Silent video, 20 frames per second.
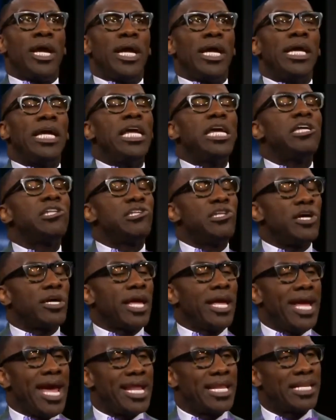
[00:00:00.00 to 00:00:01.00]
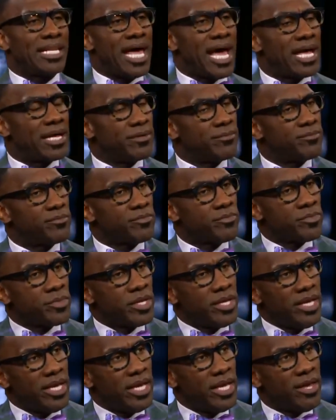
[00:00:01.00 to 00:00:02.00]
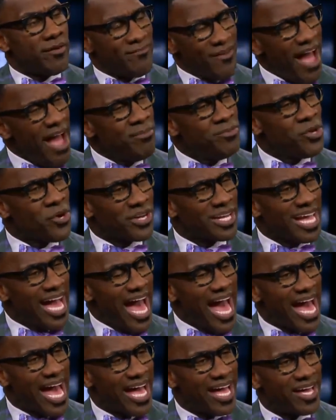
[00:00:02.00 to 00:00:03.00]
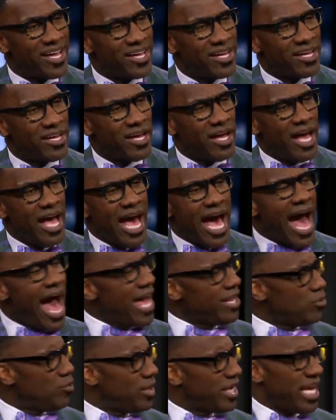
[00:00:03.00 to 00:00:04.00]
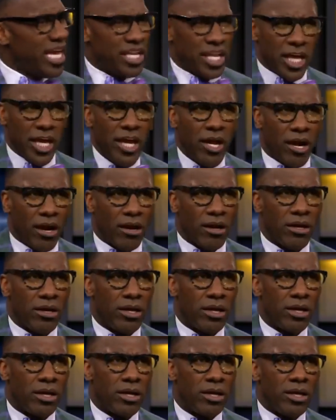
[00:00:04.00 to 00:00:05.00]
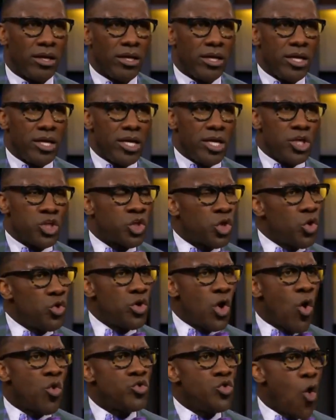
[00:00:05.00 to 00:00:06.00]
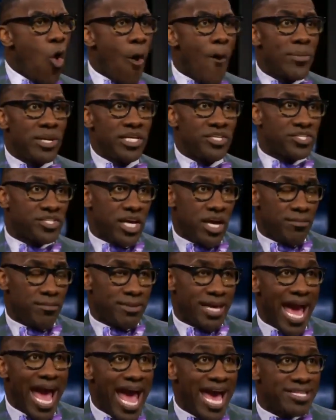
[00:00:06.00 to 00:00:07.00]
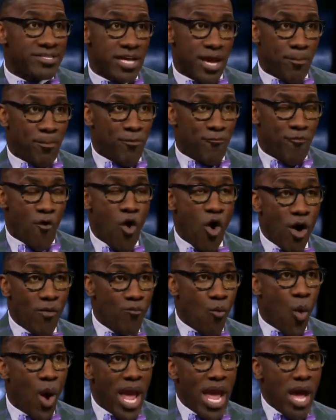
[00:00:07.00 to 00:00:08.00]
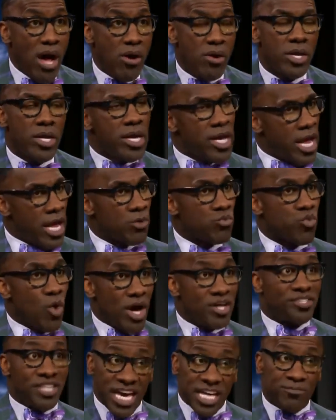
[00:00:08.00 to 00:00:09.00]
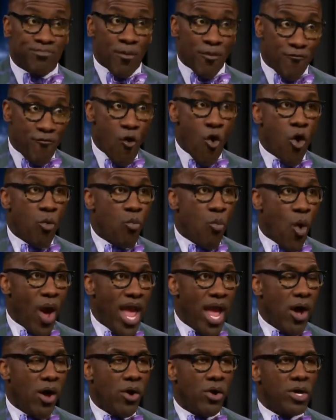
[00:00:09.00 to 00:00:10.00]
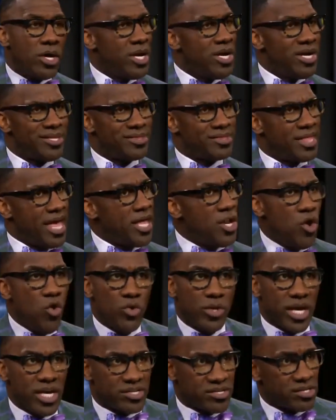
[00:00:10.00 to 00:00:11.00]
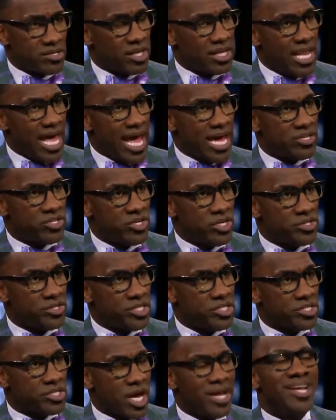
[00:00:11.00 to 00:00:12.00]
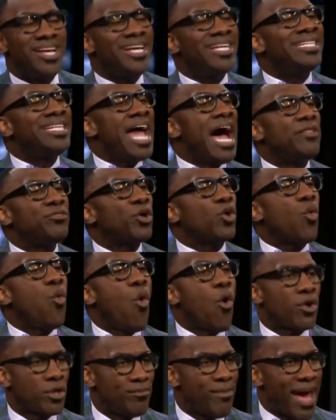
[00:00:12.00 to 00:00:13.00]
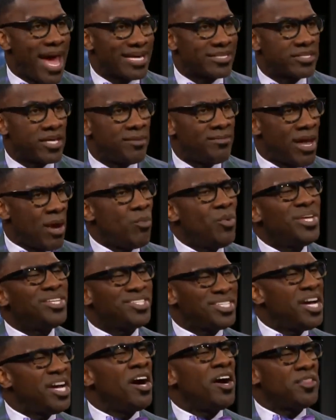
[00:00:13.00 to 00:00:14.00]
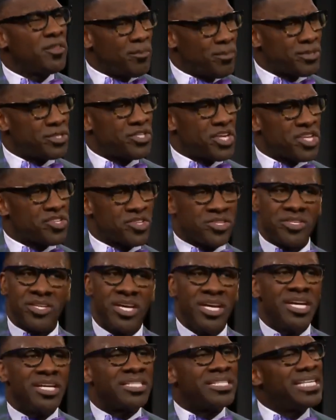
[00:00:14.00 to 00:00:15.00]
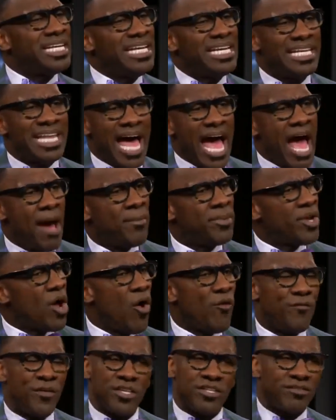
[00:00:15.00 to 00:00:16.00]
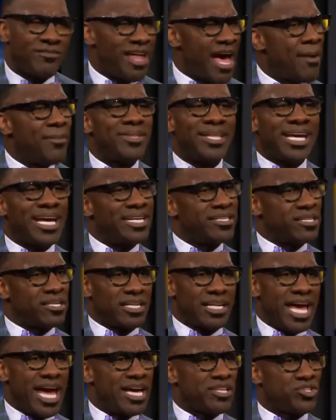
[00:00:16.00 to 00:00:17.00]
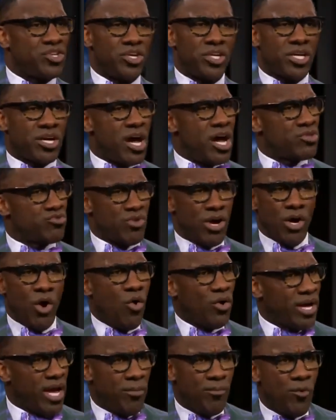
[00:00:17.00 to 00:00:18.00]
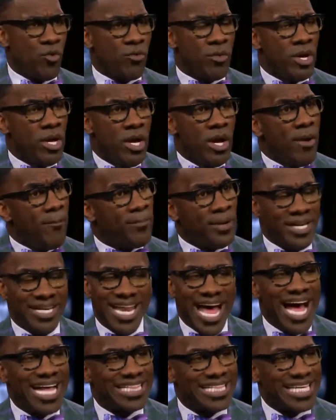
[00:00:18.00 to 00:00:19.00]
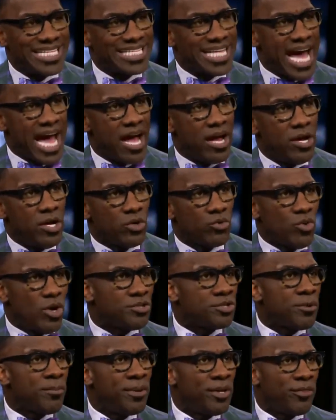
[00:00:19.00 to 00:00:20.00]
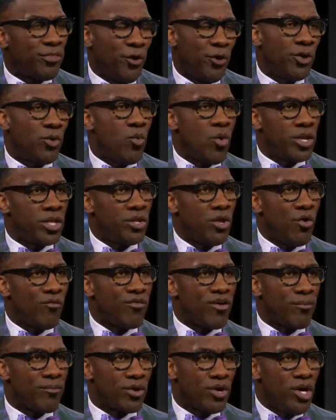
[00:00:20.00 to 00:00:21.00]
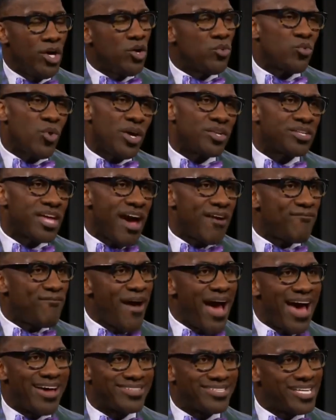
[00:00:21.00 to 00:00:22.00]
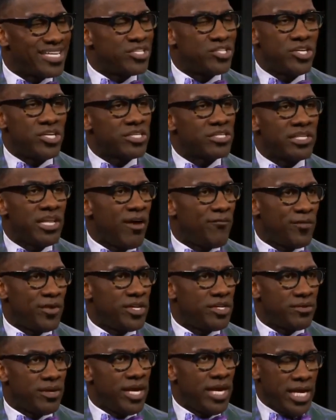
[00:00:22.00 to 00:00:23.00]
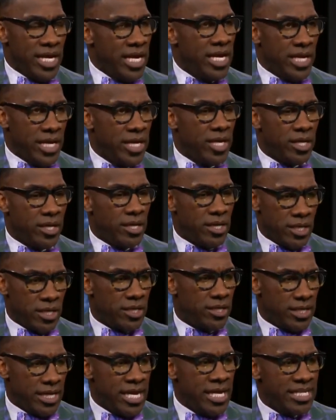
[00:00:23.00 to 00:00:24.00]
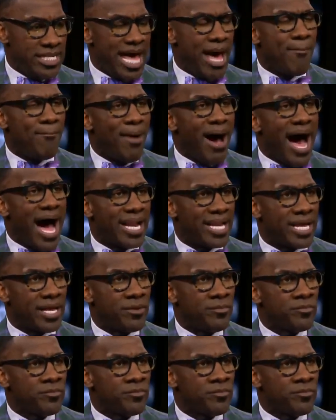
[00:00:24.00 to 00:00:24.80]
he's looking at it like, if I'm your guy, how do we get here? You know, normally, Skip, guys that perform well, and Russ has performed well, they don't get to the last year of these, not the quarterbacks. Skip. Now, we see other positions, D linemen, offensive linemen, they get into the last year of the contract, okay, boom. But not this guy. Russ will be 31 in November. Russ got 5-6 years left in that body.